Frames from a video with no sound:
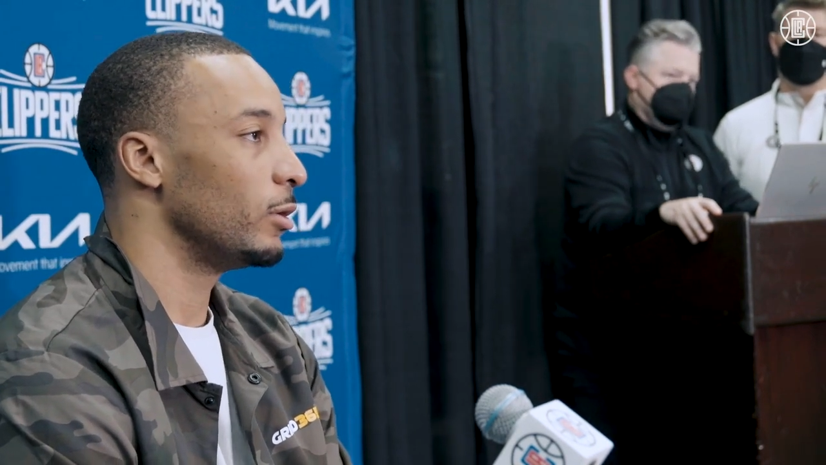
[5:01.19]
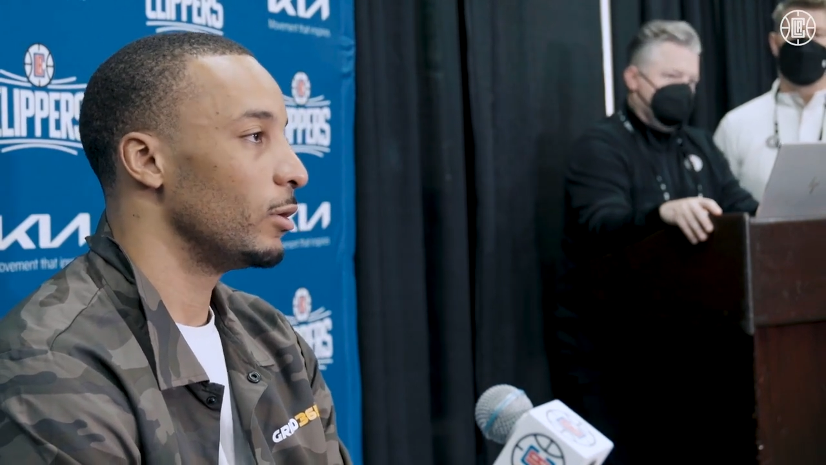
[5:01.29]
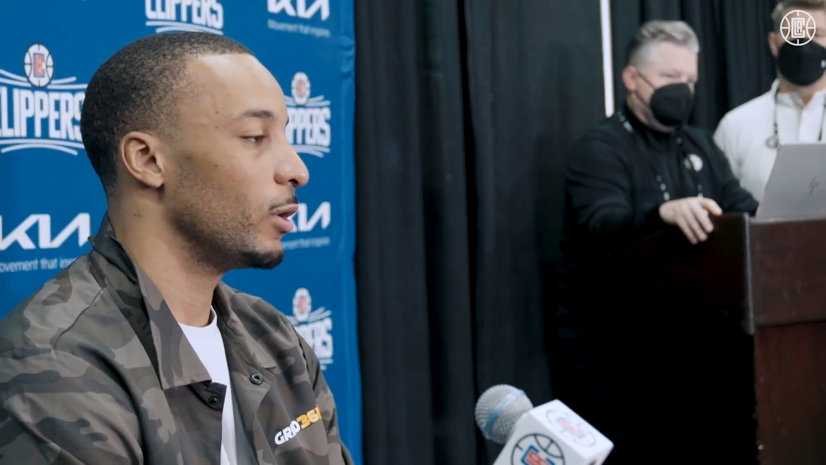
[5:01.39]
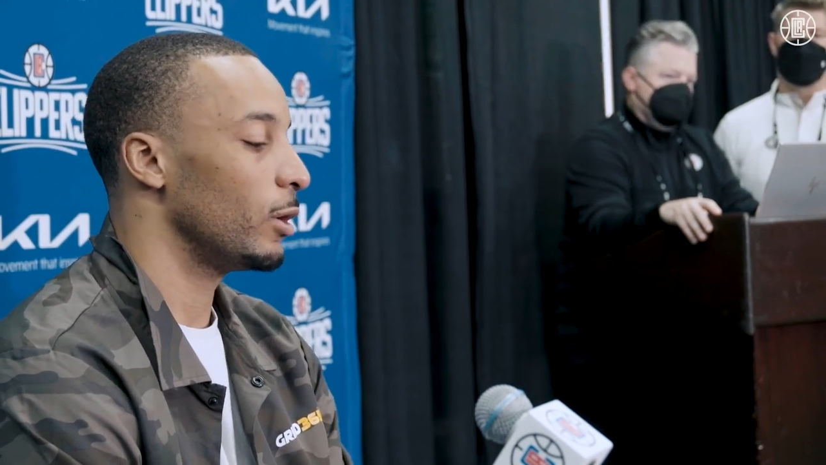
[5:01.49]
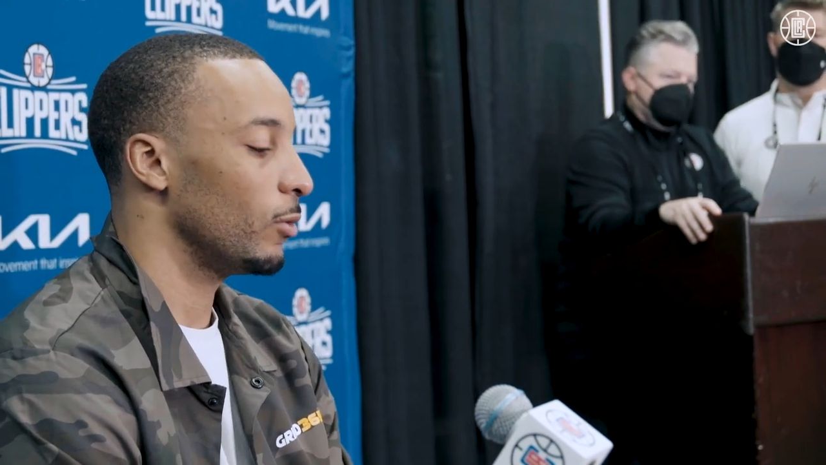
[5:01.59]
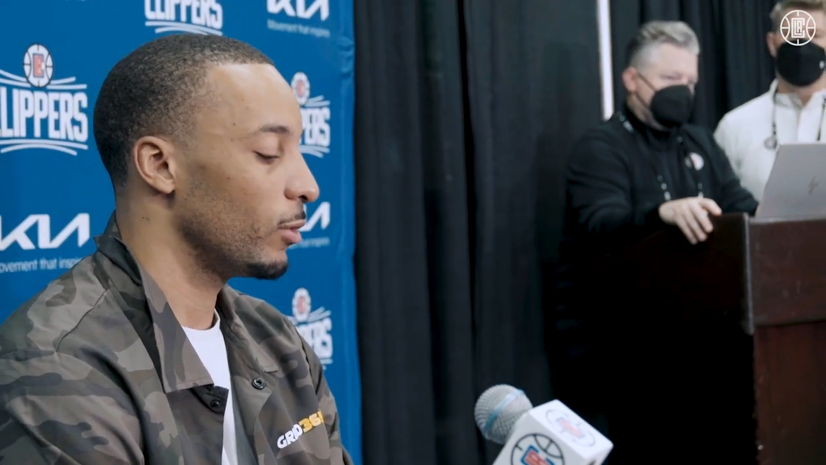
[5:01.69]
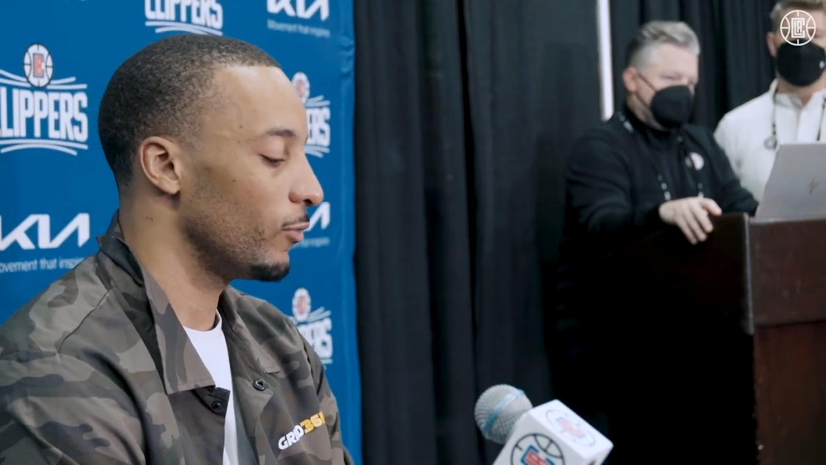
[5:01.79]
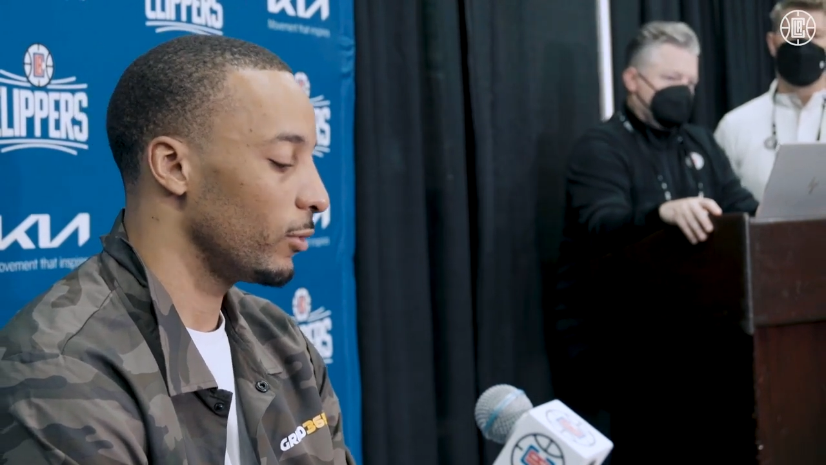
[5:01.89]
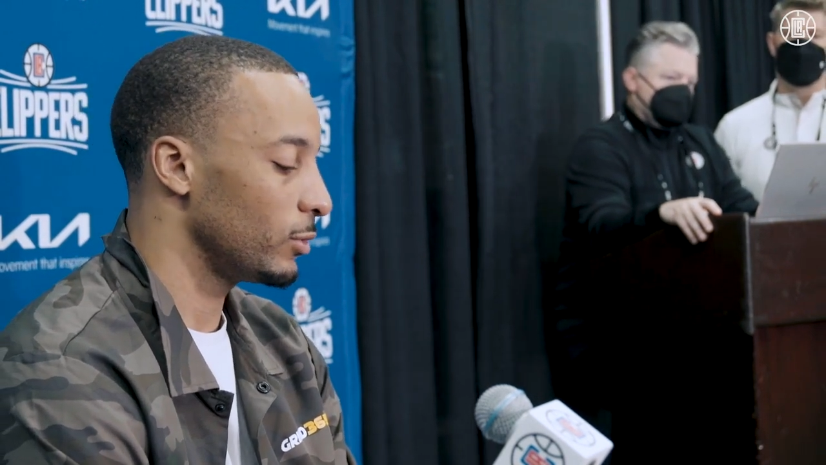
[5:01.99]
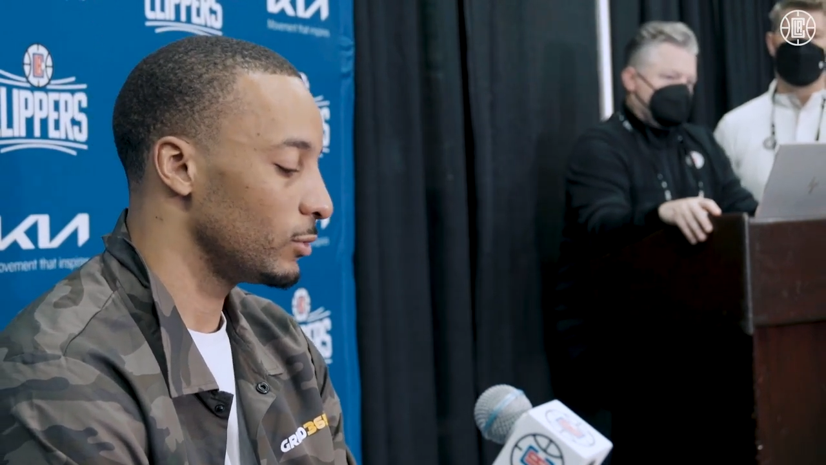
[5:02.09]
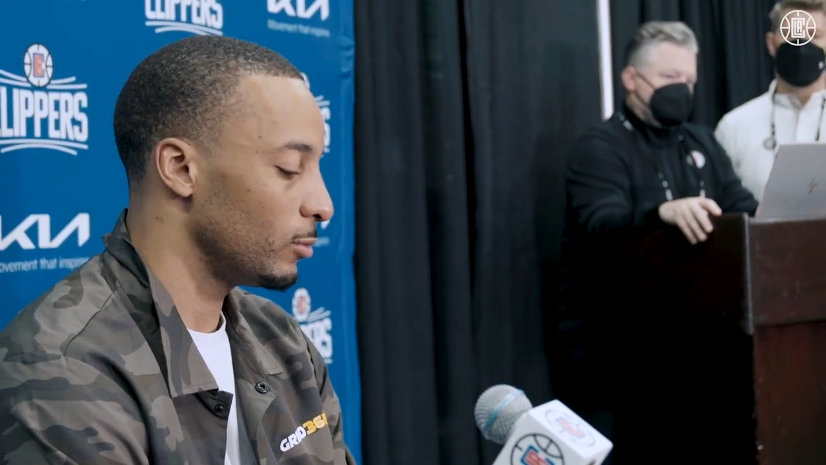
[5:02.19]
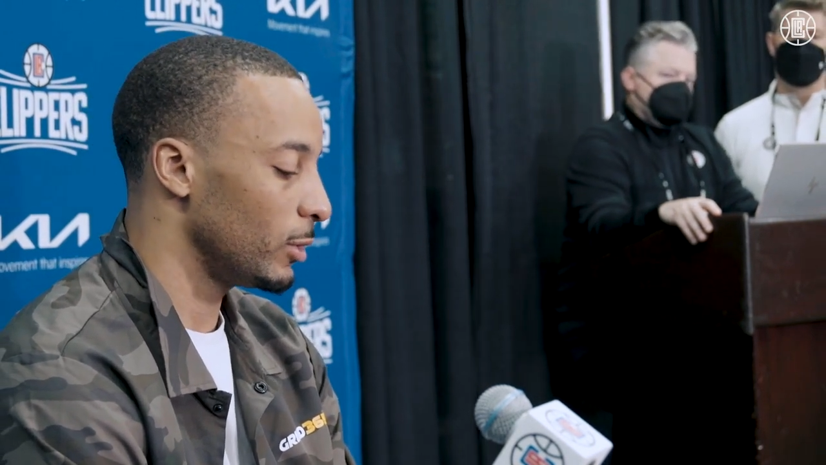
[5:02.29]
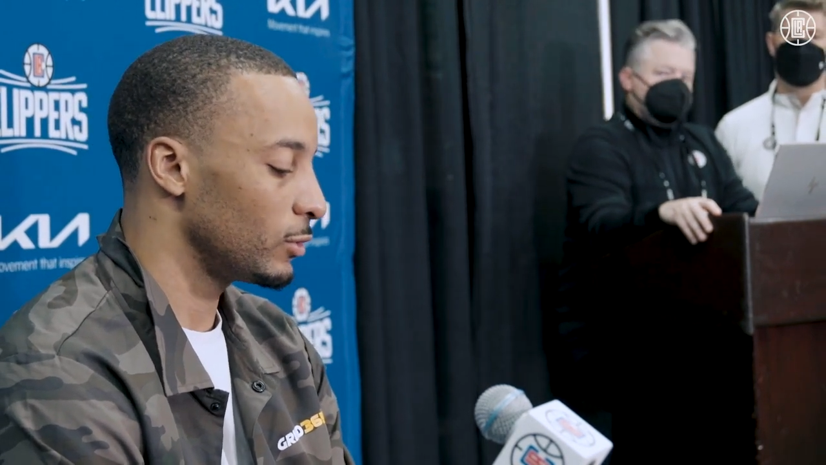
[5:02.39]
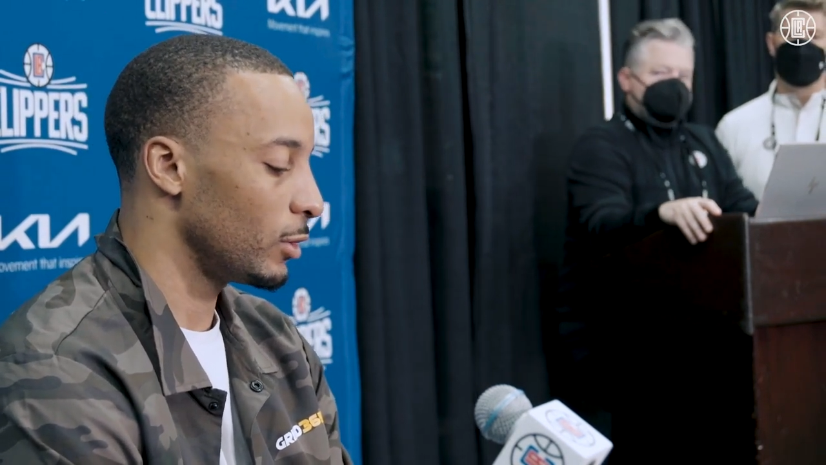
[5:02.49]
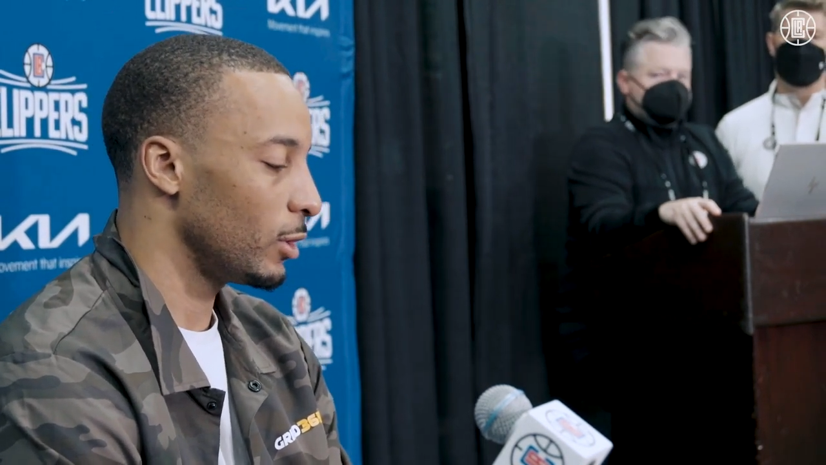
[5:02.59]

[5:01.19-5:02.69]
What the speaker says: You know, I don't want to focus too much